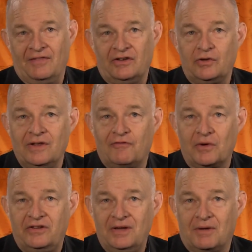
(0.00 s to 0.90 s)
and the twenty
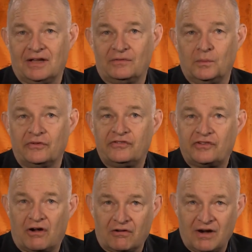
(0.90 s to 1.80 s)
fourteen models will
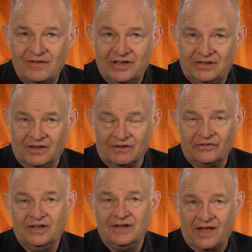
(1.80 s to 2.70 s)
start arriving at
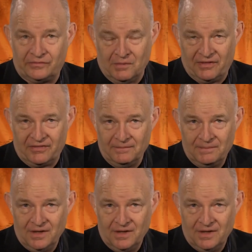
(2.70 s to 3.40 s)
dealers next month.